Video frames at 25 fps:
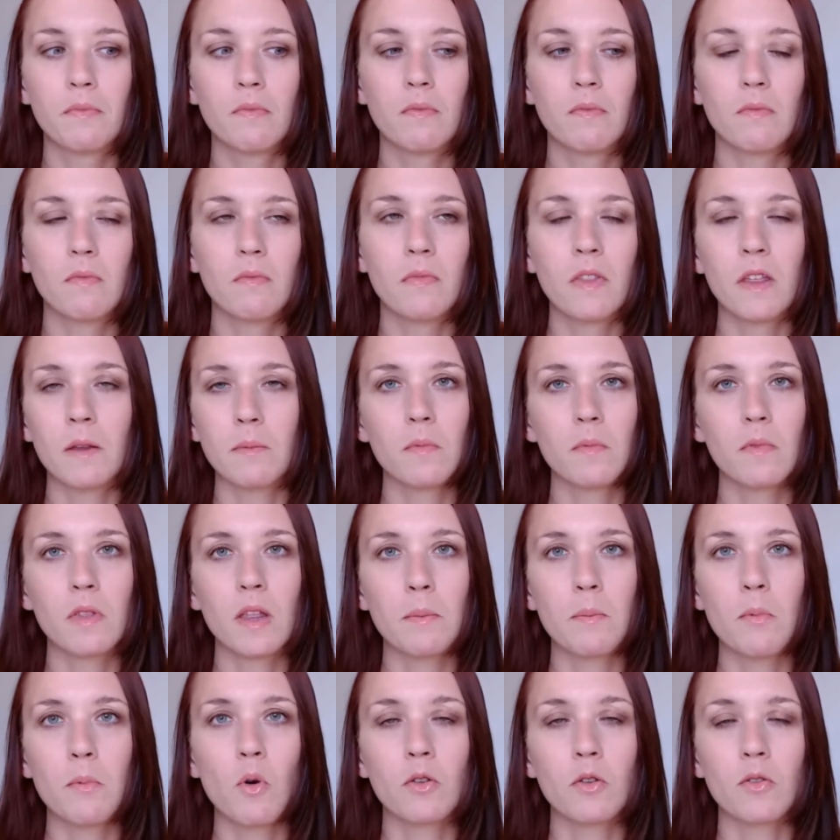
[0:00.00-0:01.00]
that
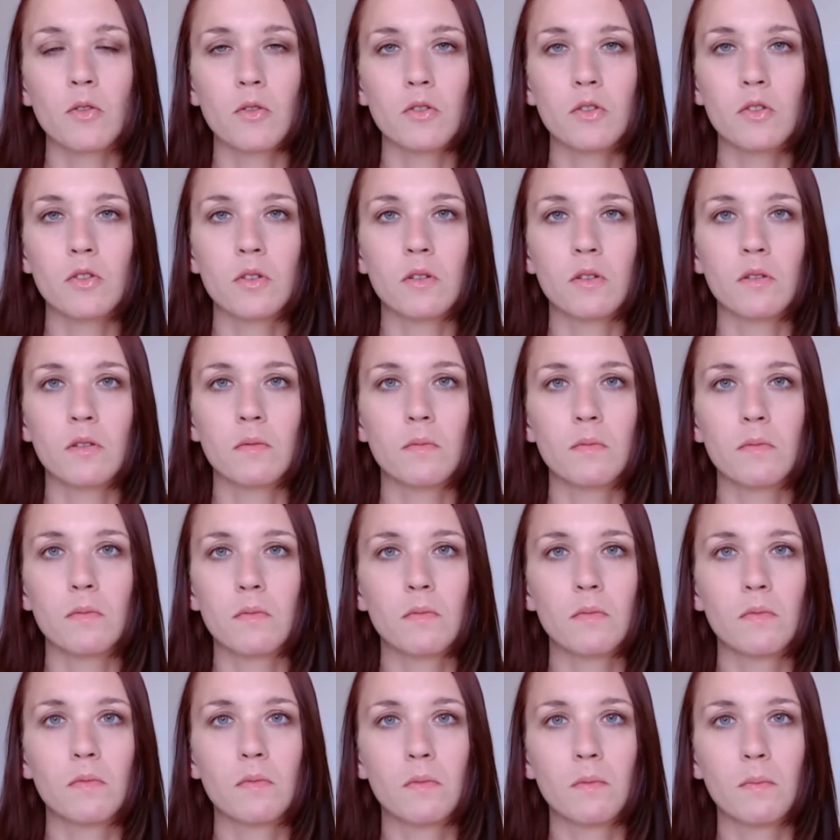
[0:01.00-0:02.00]
porter shouldn't
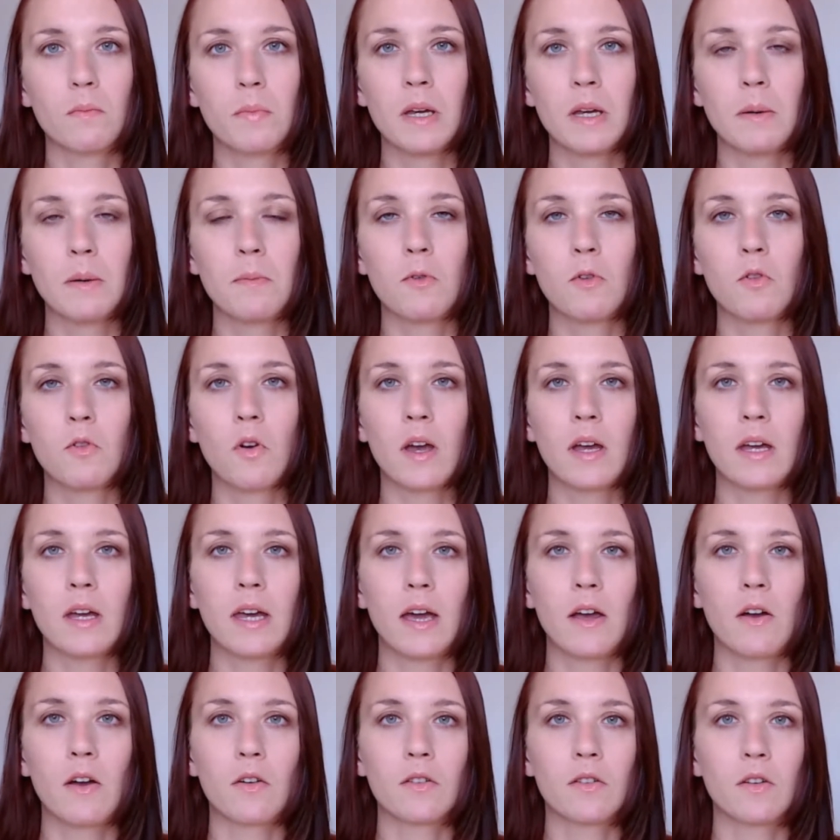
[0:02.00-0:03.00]
be a great
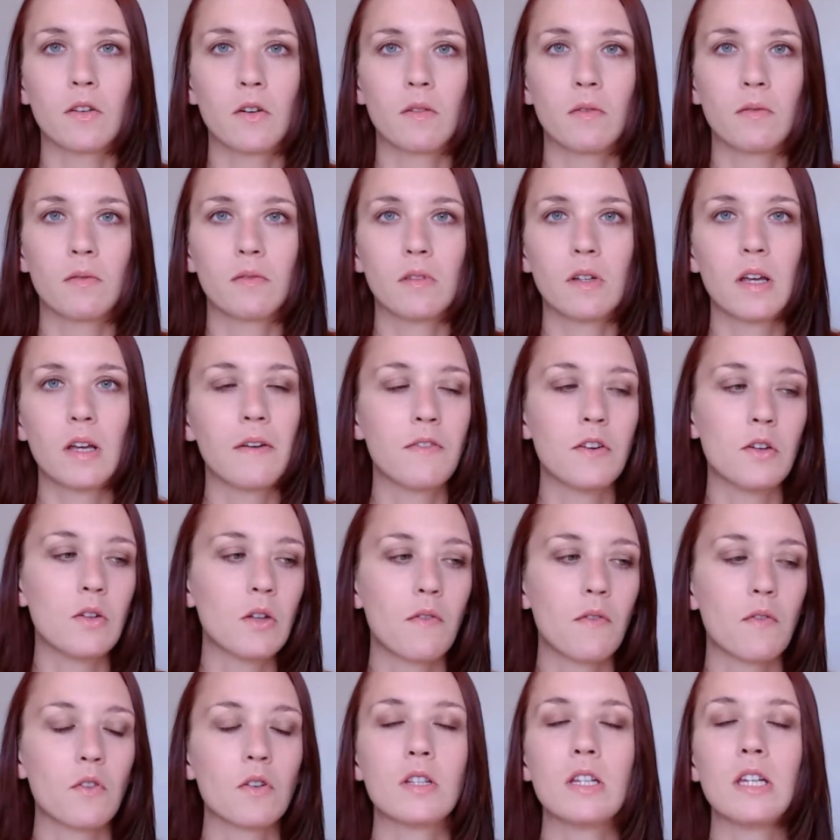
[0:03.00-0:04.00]
character if you
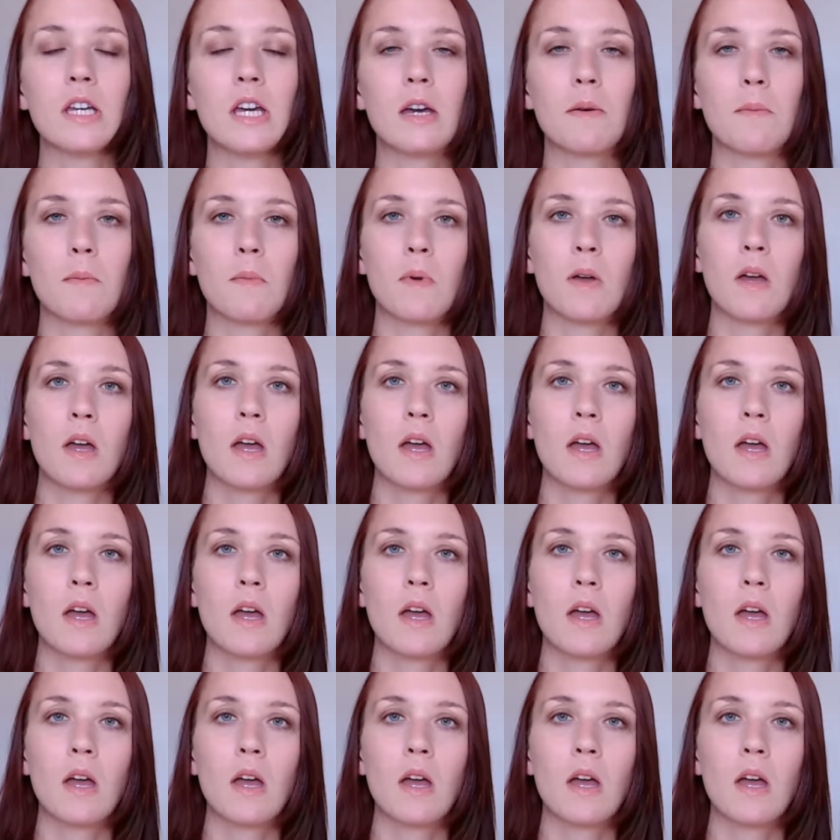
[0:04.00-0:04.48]
never see him